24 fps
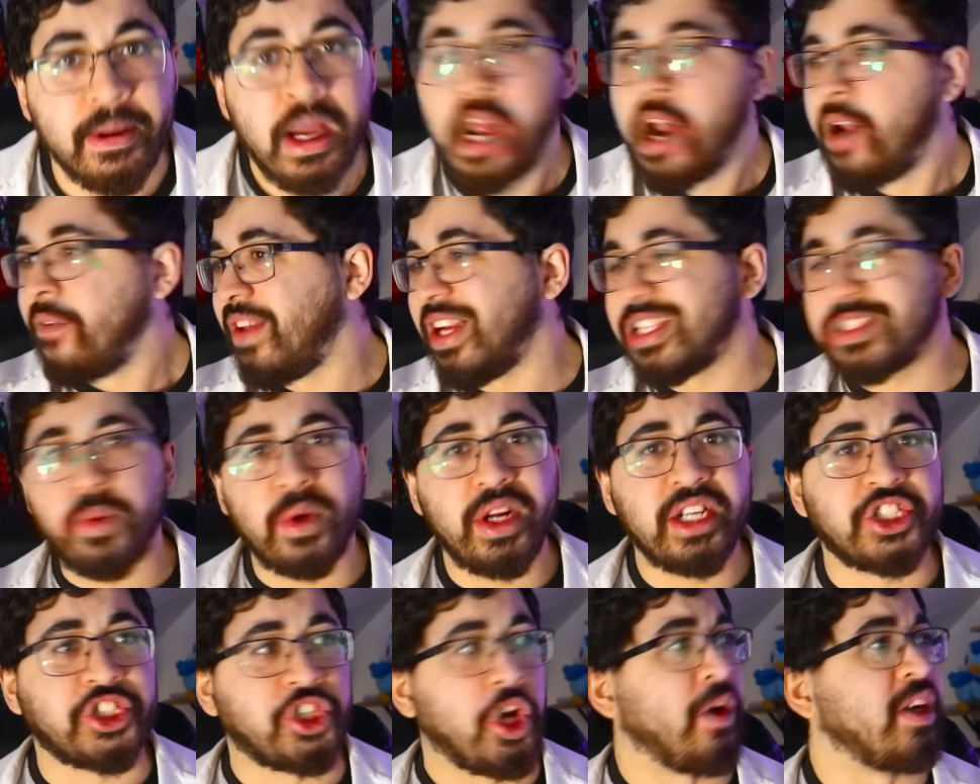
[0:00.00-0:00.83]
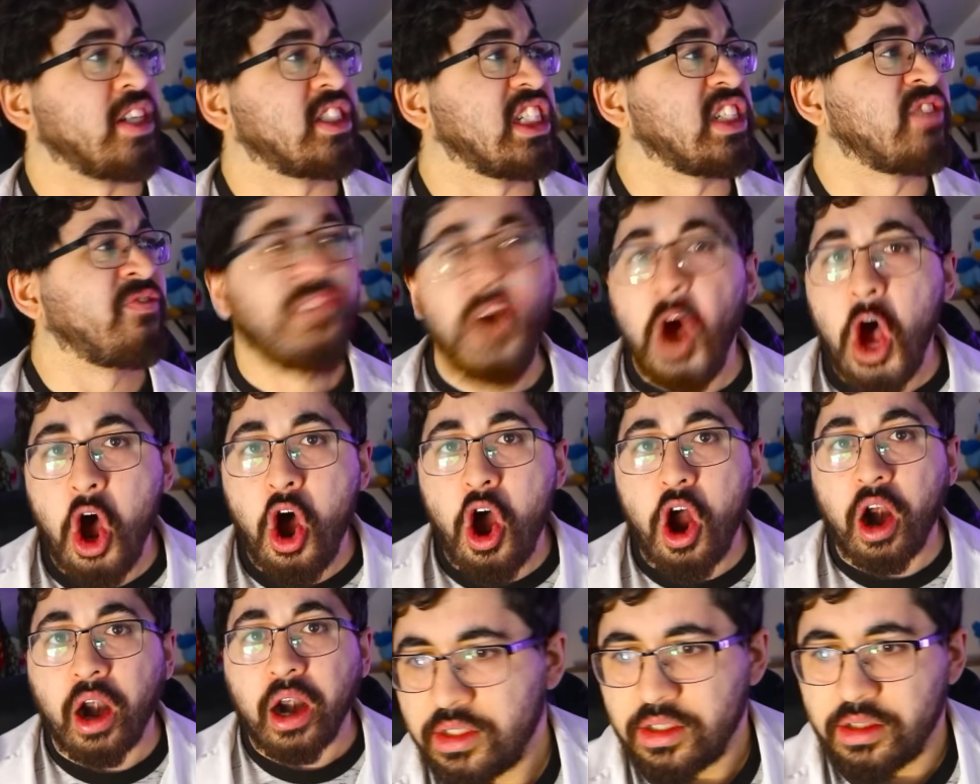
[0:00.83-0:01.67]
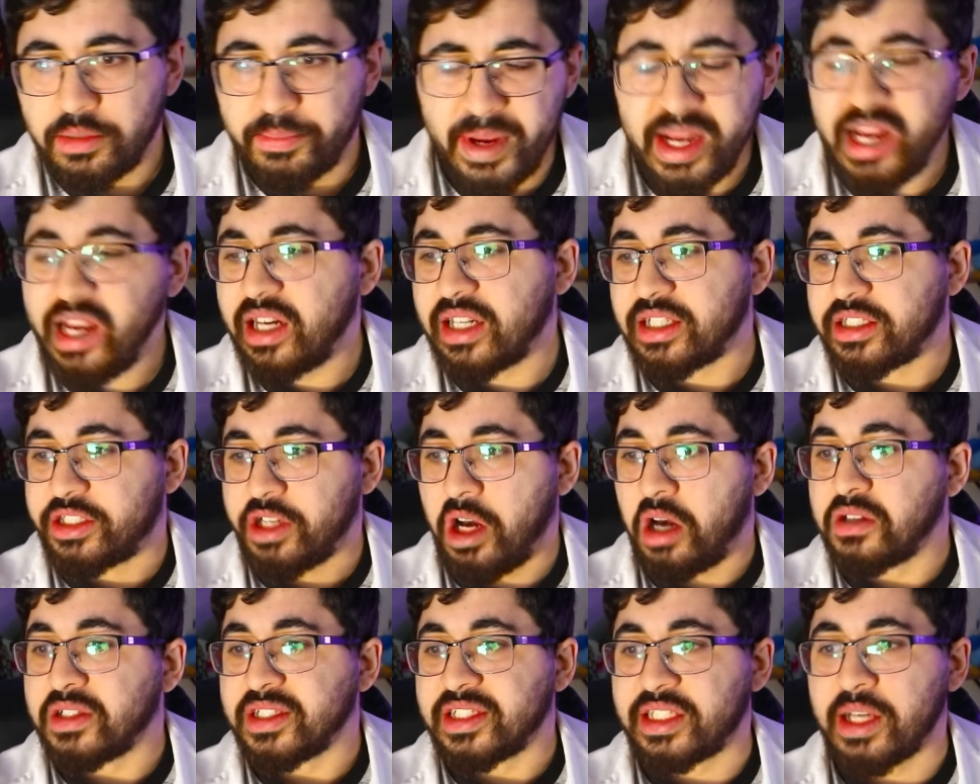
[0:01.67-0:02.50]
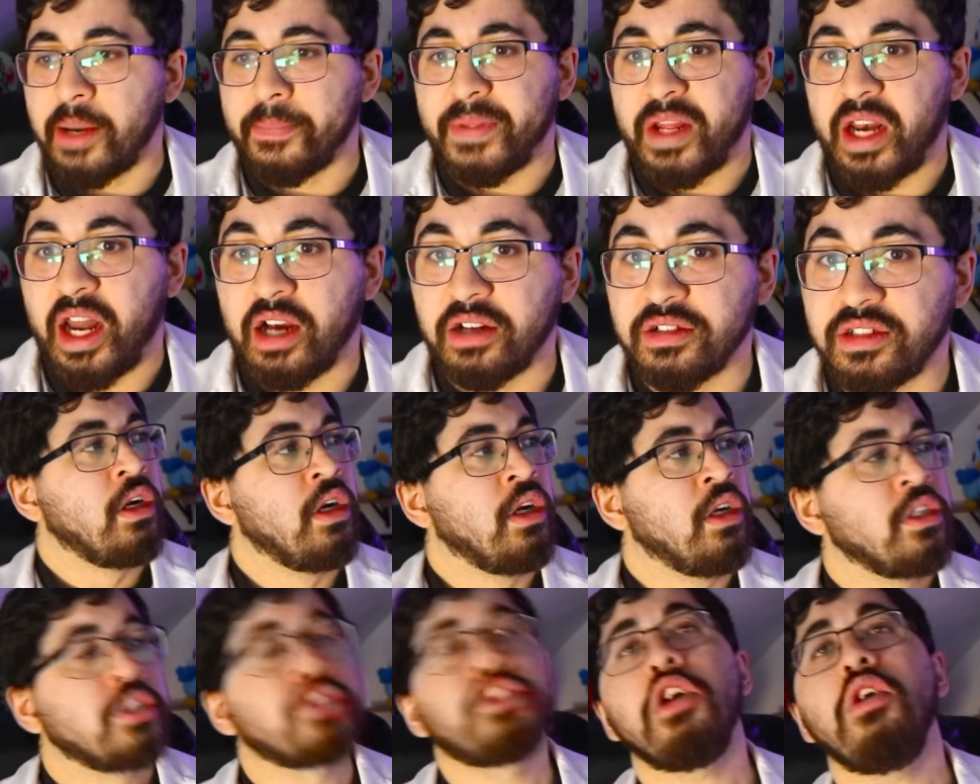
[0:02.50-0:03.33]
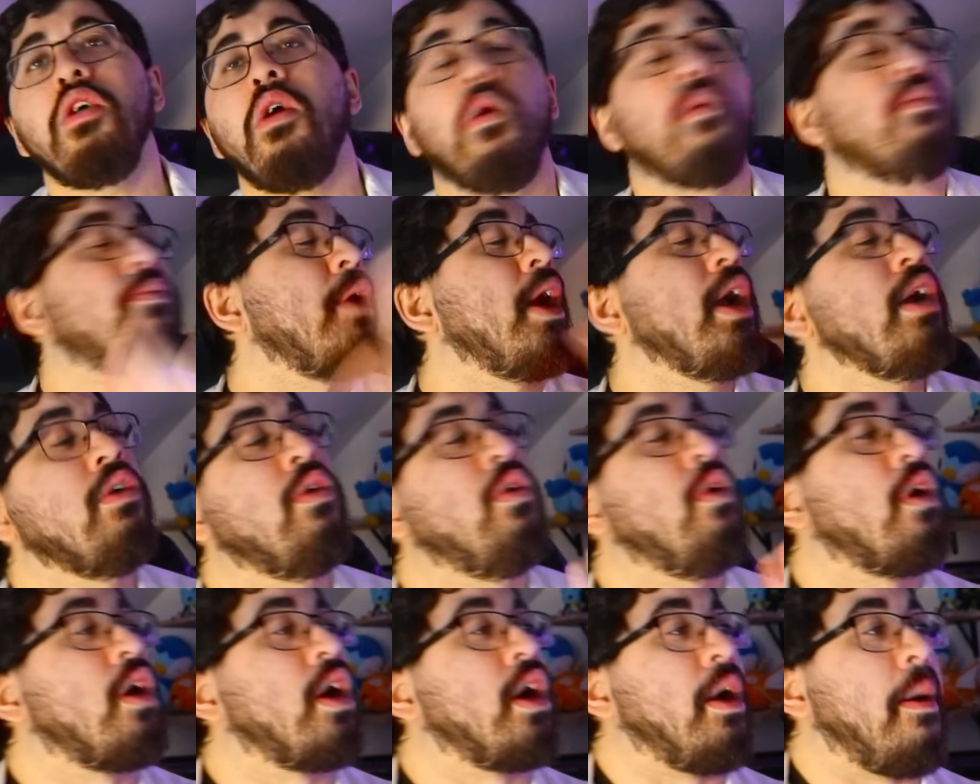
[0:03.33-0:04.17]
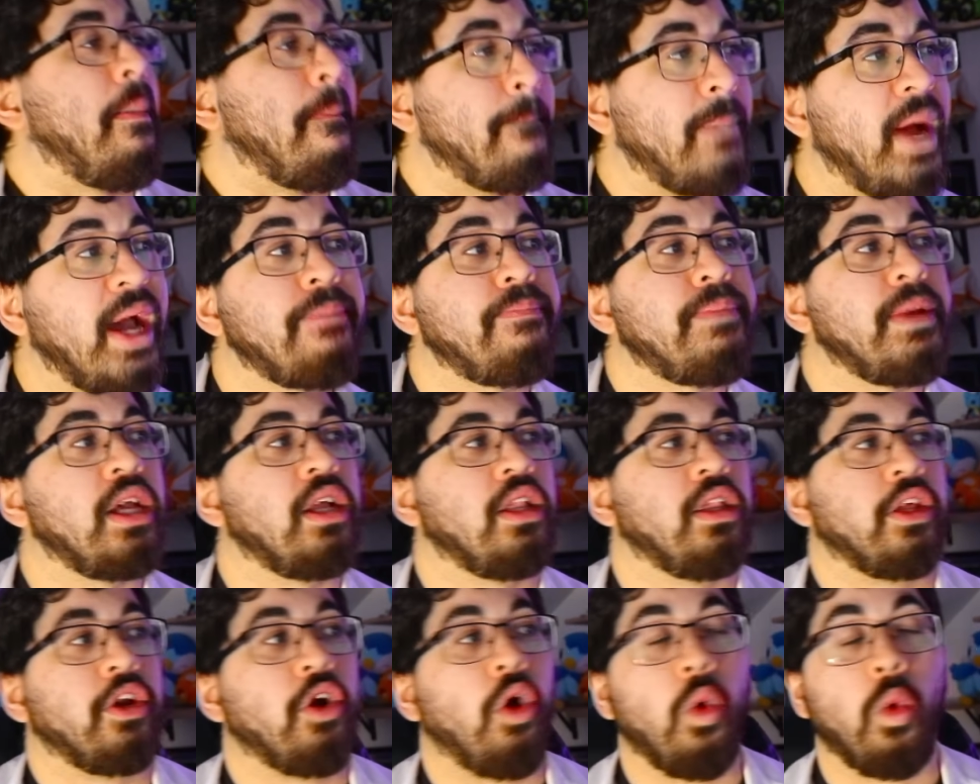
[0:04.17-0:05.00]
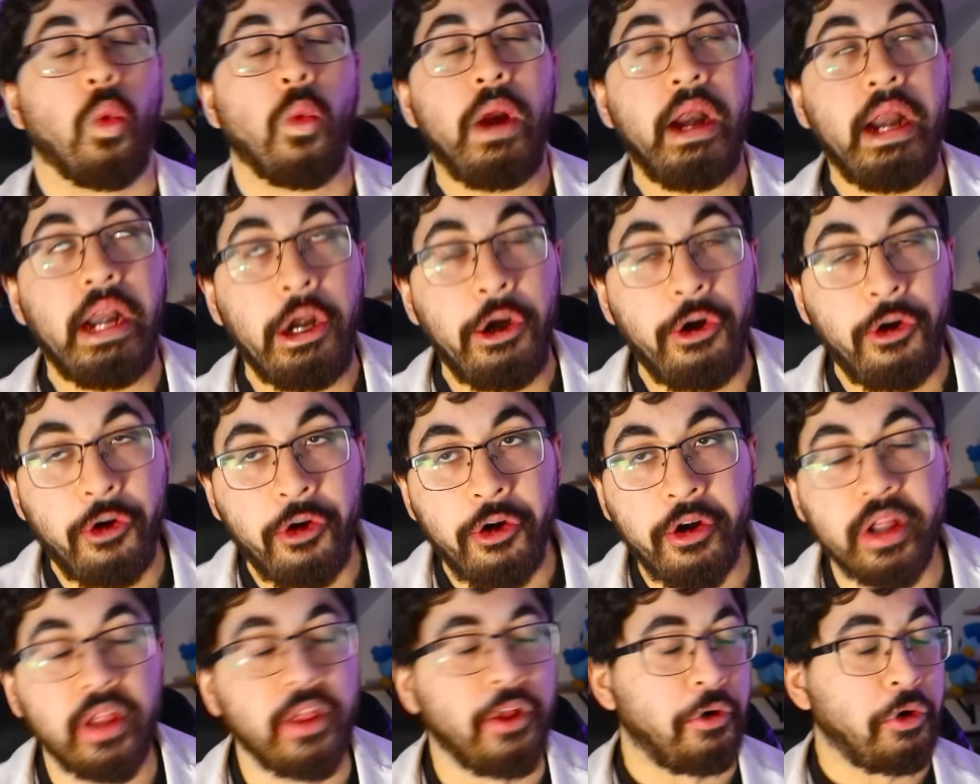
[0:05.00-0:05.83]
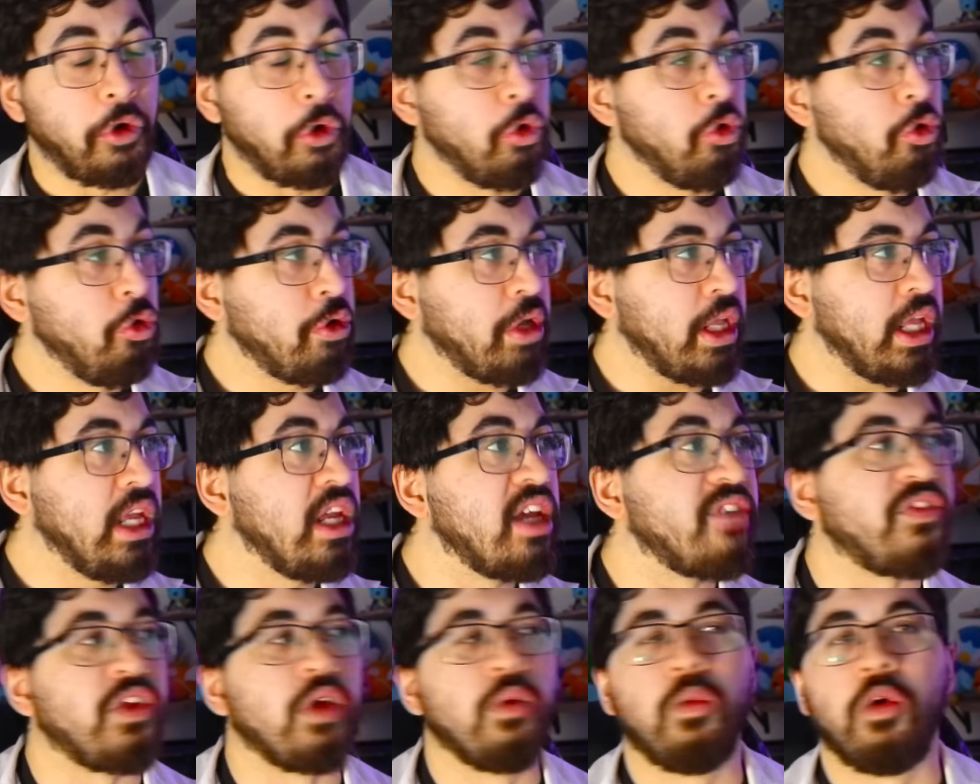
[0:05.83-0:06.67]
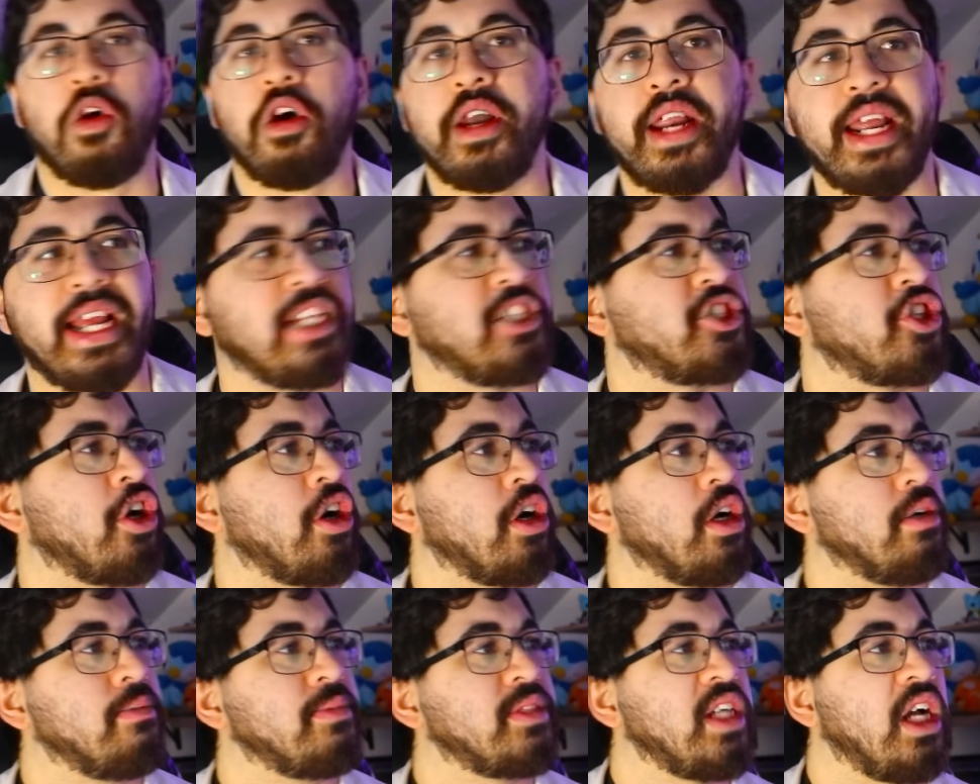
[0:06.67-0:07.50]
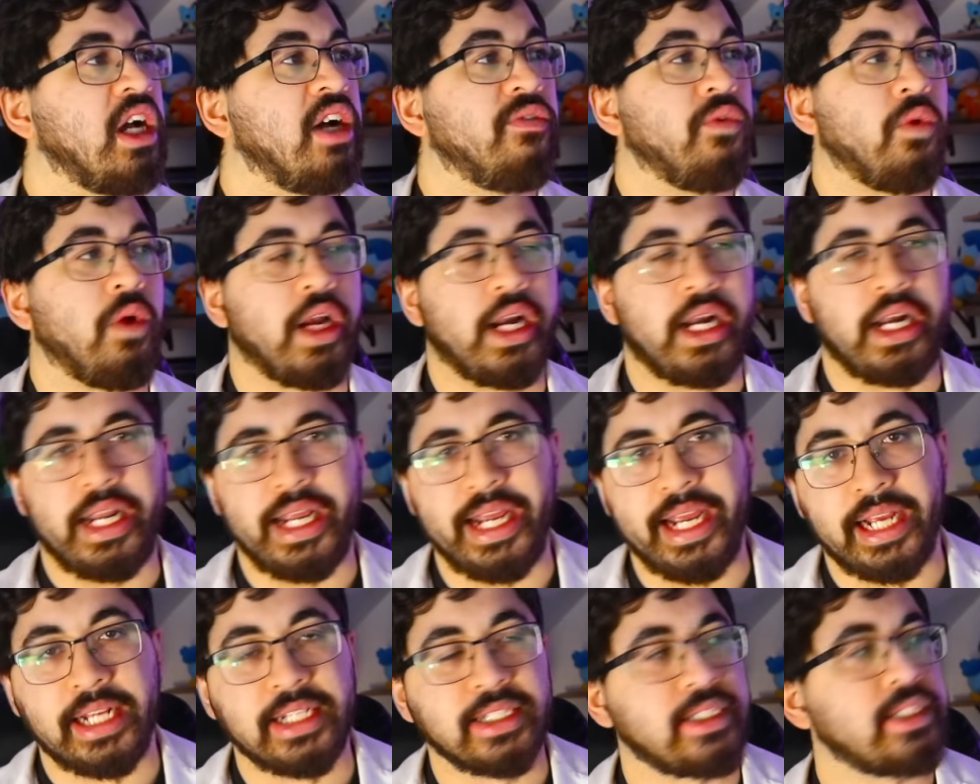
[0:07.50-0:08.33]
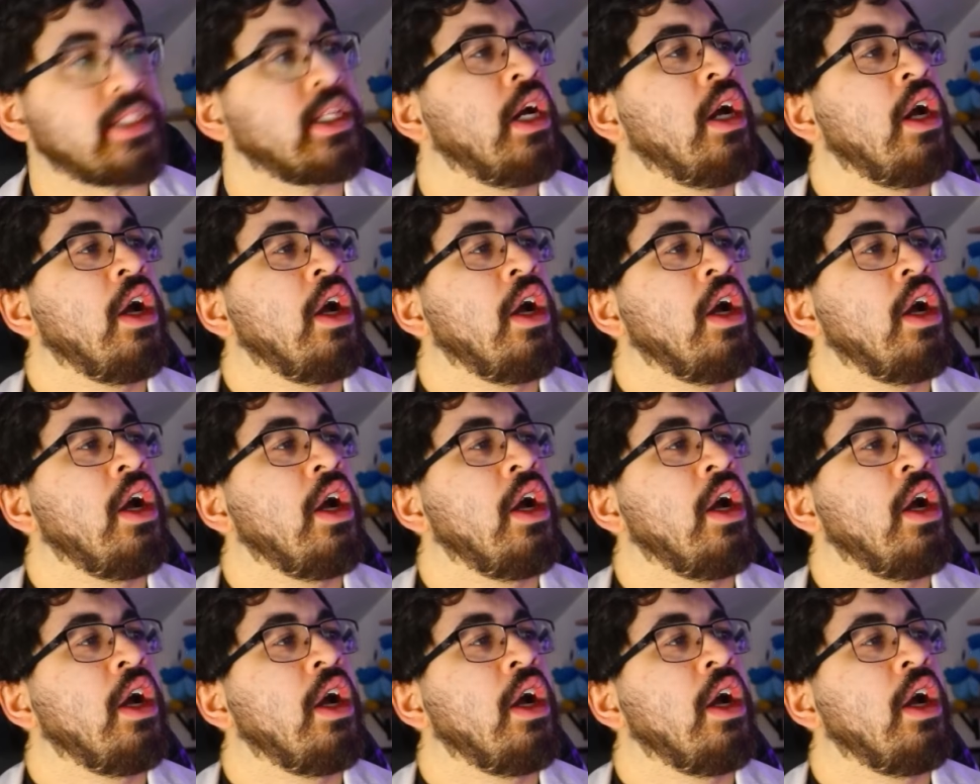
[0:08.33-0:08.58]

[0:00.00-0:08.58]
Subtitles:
That's what insurance is for! Being an adult is something else. So, Rhyhorn might be a little weird, a little kooky, if you would, in terms of what it eats.